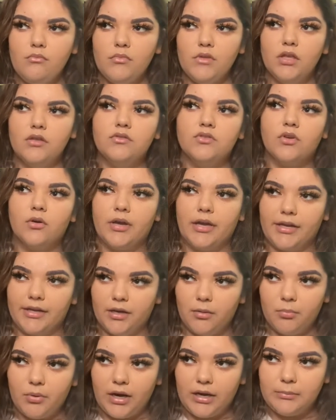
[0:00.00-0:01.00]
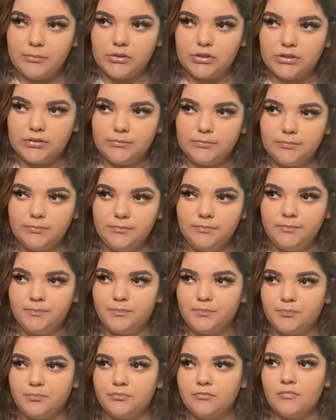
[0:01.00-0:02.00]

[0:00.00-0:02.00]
So getting a primer, the